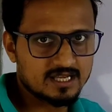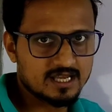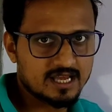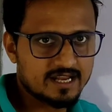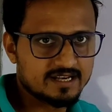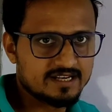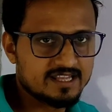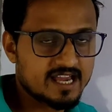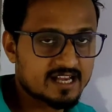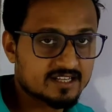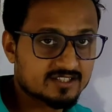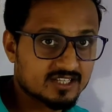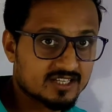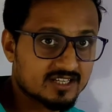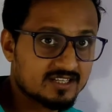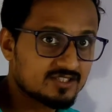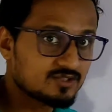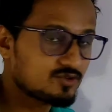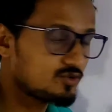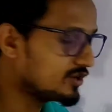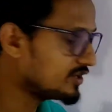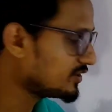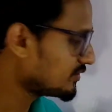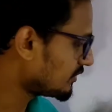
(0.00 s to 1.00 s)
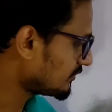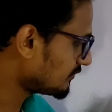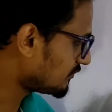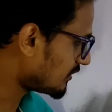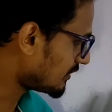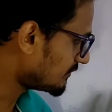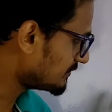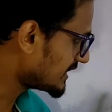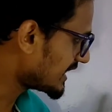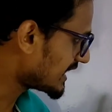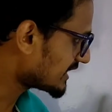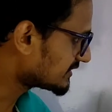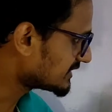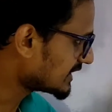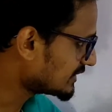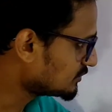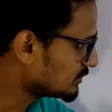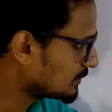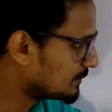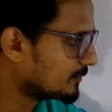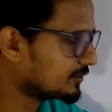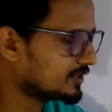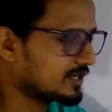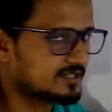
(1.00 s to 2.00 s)
and reaction is going on from reactant
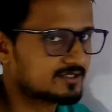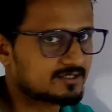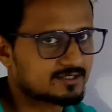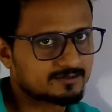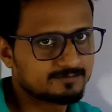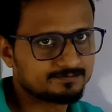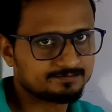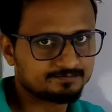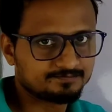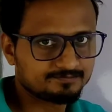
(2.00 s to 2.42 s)
to product.